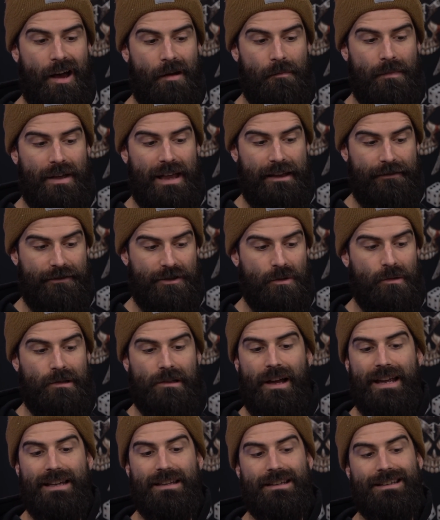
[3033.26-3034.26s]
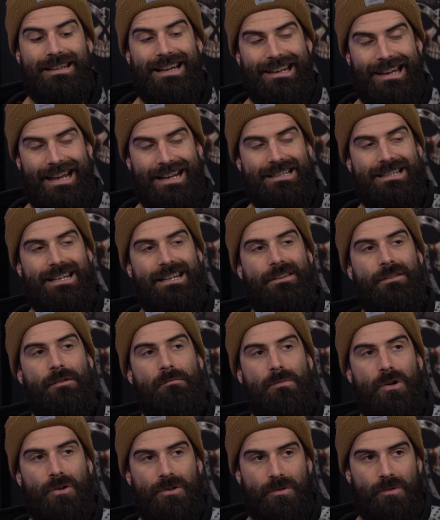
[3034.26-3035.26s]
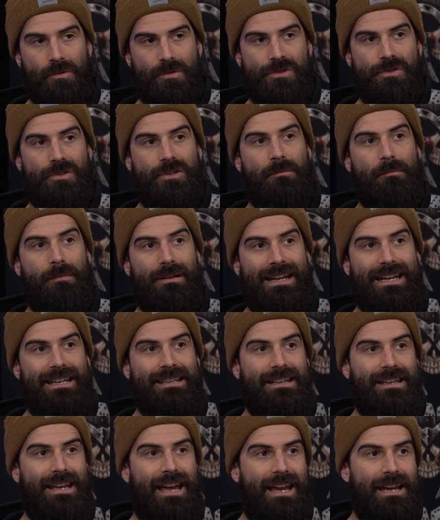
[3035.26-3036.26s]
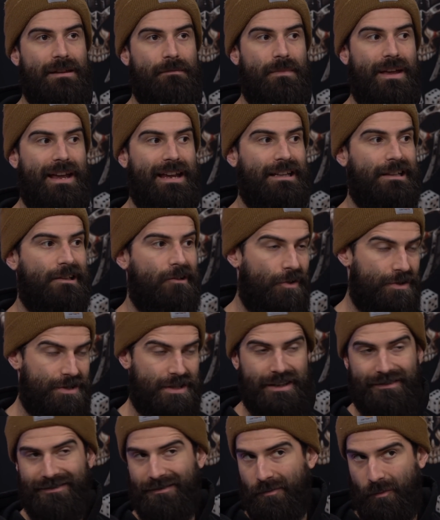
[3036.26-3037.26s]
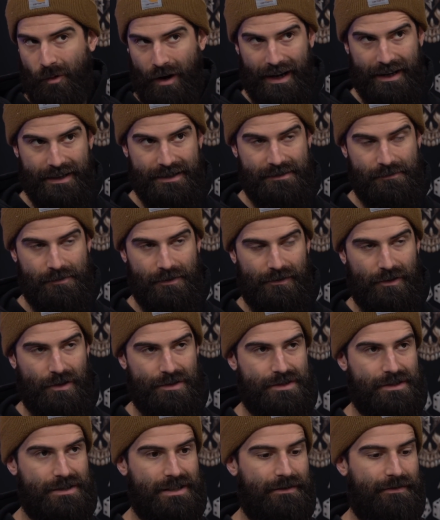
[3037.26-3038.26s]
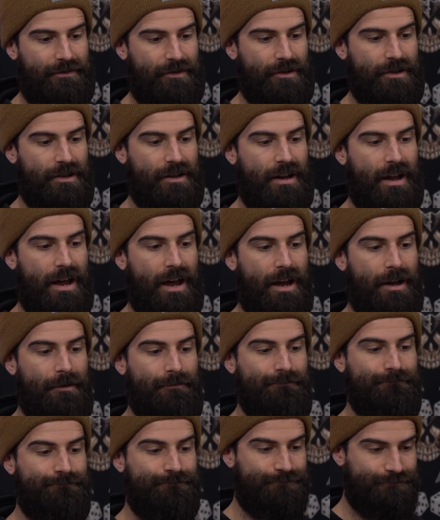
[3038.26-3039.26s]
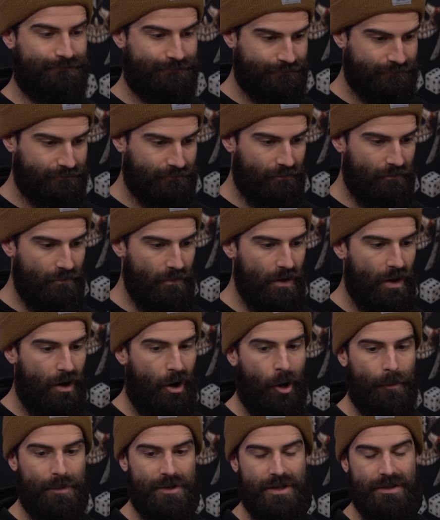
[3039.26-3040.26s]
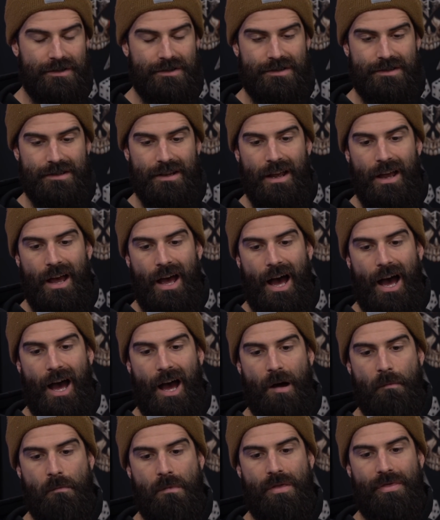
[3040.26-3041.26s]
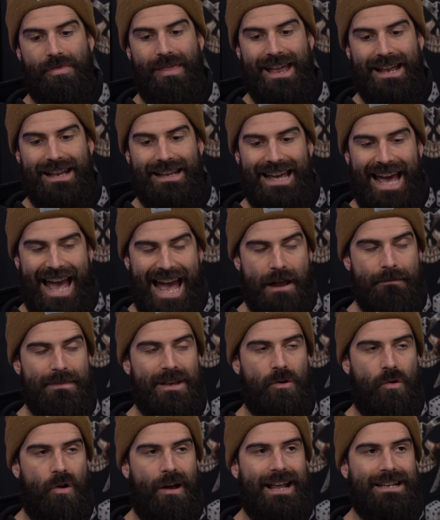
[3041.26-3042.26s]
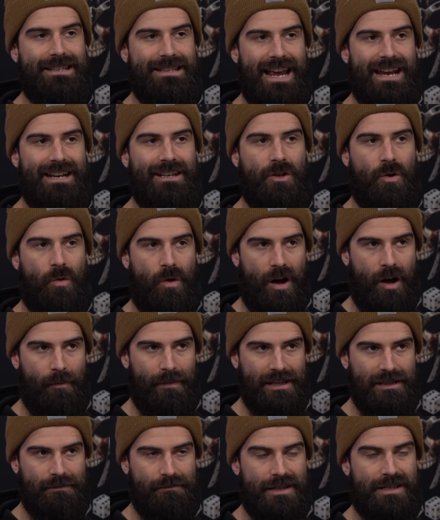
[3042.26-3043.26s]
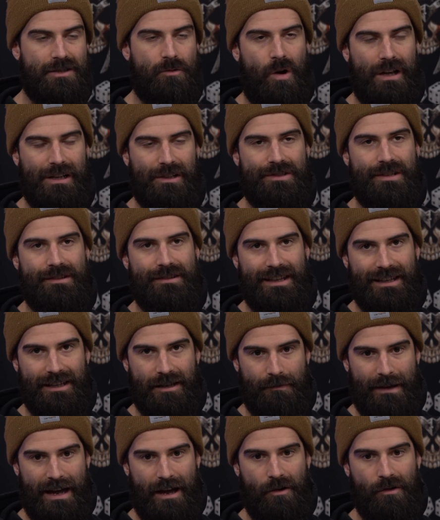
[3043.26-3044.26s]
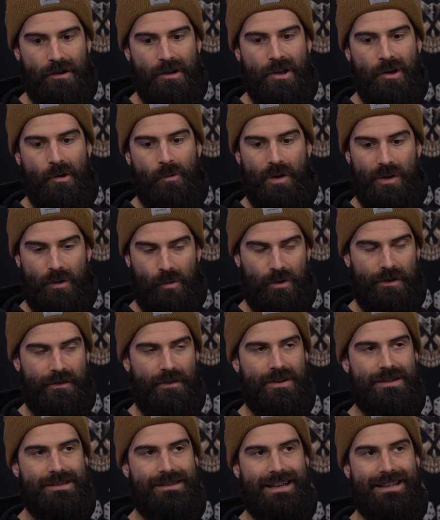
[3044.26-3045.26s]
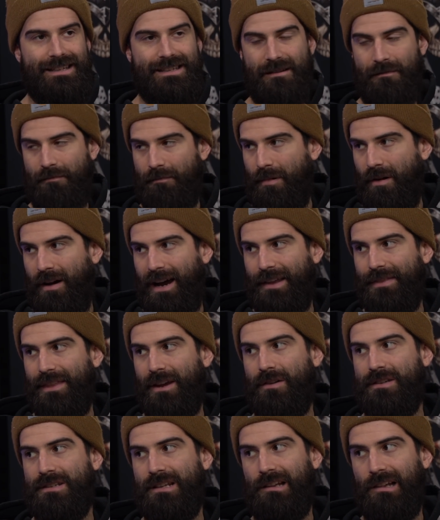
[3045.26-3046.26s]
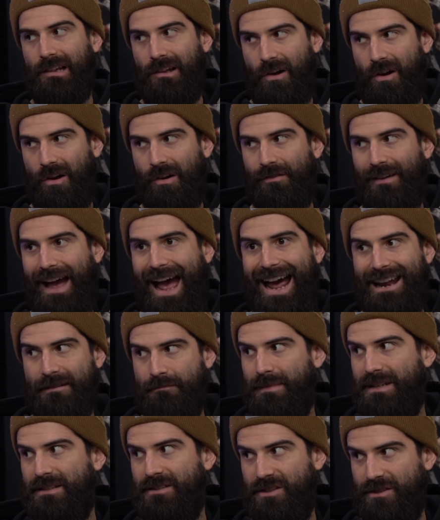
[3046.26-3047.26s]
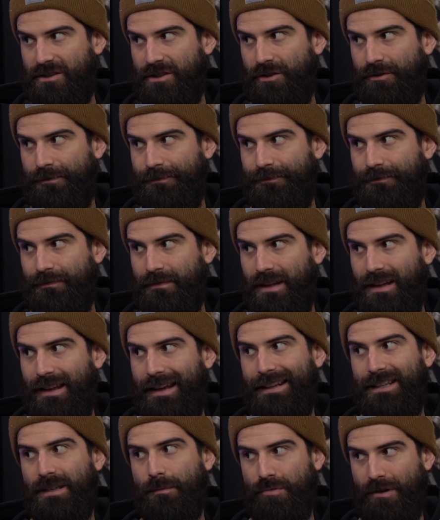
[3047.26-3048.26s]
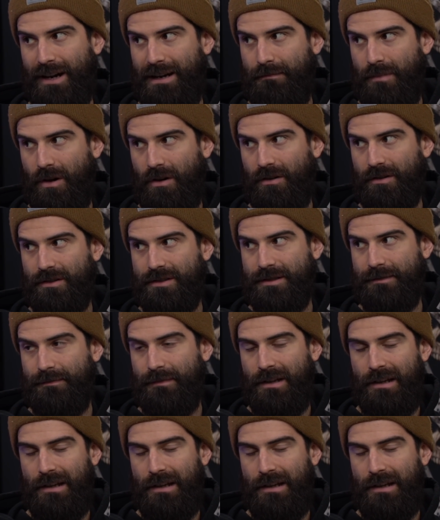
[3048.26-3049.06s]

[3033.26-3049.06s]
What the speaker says: If you like collecting the models, you can play the game in lots of different ways with lots of different options. They can be quite a technical army. There's quite a lot to think about. With all of those things combined, there is a lot of admin to do in your brain box.